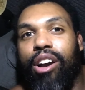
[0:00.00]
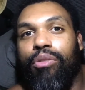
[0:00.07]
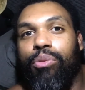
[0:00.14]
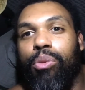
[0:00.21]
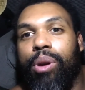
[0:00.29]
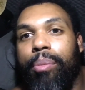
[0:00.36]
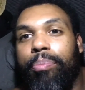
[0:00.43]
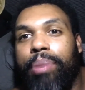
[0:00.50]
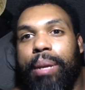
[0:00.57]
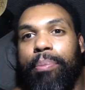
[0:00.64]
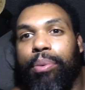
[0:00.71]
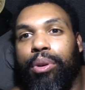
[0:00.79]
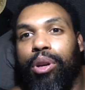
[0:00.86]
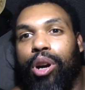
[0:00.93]
of what
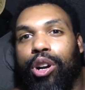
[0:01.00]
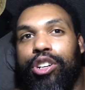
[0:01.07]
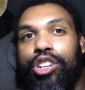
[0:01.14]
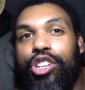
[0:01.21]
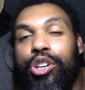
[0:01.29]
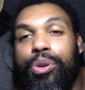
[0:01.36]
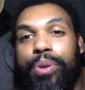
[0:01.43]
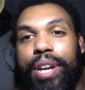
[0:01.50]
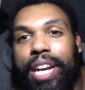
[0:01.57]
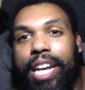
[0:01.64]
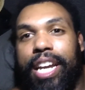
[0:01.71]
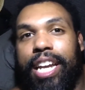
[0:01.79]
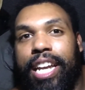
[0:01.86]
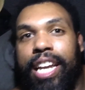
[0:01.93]
people are doing
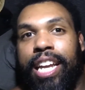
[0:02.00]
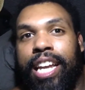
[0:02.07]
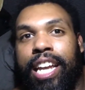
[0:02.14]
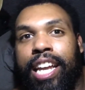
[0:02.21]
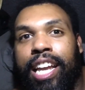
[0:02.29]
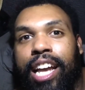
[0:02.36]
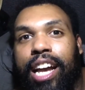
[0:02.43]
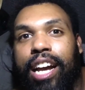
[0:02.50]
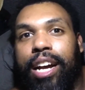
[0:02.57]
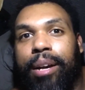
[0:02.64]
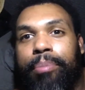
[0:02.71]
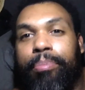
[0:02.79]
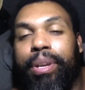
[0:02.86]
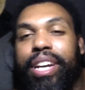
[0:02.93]

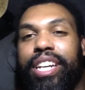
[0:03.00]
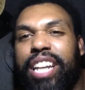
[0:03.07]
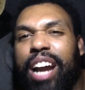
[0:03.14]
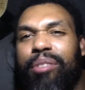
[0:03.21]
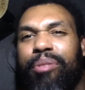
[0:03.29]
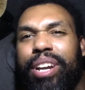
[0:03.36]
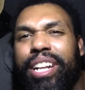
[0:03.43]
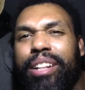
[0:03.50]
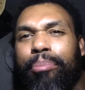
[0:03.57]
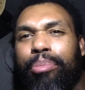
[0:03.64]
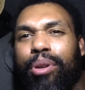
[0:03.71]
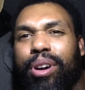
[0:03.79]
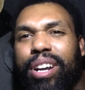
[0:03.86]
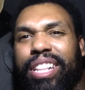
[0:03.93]
um, because I read the
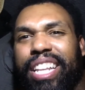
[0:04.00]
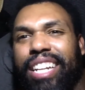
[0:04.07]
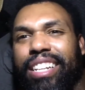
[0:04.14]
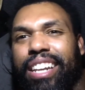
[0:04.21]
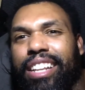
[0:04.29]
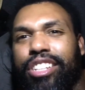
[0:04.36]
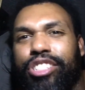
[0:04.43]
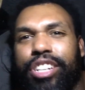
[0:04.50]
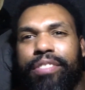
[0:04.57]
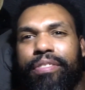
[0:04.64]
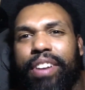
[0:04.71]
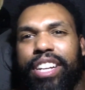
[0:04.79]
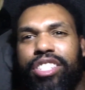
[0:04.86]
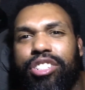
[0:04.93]
book, The Intelligent
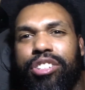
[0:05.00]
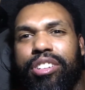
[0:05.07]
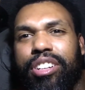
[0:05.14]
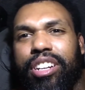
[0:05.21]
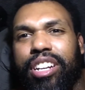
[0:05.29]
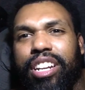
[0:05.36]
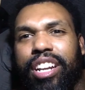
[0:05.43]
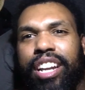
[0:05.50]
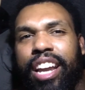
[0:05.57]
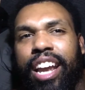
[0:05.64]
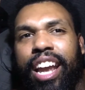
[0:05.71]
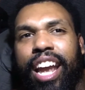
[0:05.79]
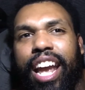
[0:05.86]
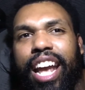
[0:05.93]
Investor,
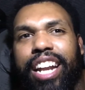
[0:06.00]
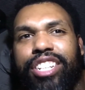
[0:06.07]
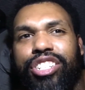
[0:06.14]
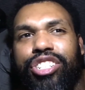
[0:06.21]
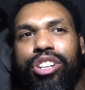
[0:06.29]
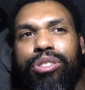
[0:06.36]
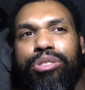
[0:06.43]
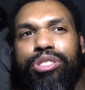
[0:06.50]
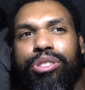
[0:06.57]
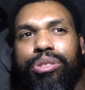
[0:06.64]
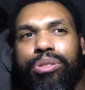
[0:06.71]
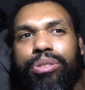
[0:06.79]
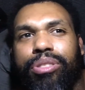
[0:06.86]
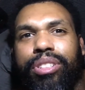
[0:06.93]
and it shows
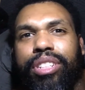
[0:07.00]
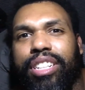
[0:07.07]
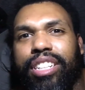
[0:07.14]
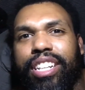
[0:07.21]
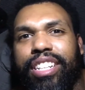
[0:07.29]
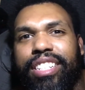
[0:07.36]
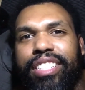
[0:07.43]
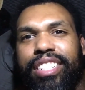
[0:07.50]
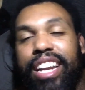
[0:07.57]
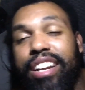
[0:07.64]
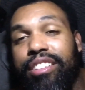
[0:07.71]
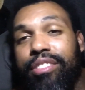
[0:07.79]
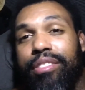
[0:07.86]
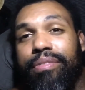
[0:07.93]
you that the
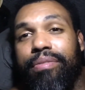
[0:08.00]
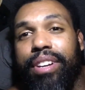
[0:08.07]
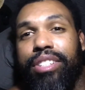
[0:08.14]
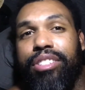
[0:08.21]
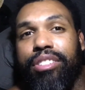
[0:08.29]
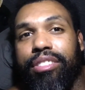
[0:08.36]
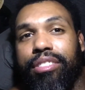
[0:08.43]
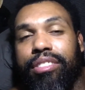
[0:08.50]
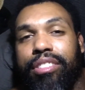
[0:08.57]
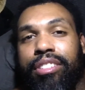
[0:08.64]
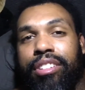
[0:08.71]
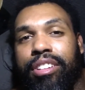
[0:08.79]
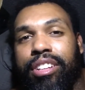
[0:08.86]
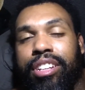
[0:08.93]
standard investor
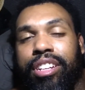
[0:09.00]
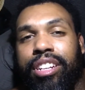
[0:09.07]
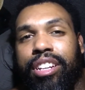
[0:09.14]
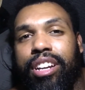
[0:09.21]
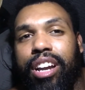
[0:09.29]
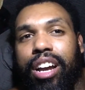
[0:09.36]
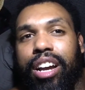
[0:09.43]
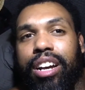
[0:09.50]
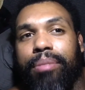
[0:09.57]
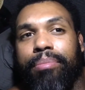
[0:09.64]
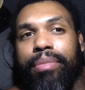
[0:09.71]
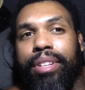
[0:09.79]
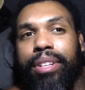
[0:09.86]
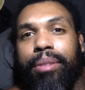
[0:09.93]

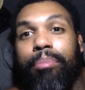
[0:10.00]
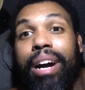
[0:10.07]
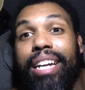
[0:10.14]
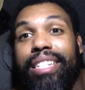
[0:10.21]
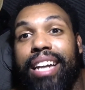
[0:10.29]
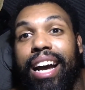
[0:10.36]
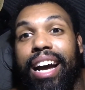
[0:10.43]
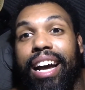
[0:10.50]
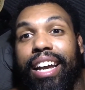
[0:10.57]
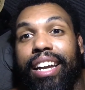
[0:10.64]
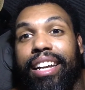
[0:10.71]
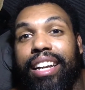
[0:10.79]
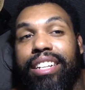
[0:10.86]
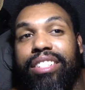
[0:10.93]
um, buys
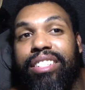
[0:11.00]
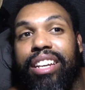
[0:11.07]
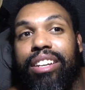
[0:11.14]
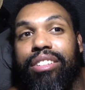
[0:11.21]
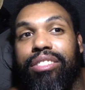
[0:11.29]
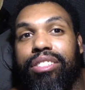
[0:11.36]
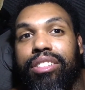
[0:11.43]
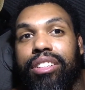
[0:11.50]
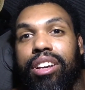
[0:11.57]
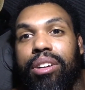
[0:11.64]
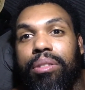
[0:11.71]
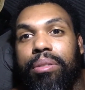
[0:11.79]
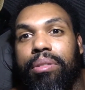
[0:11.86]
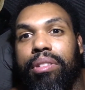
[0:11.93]
high and sells
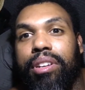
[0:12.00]
low.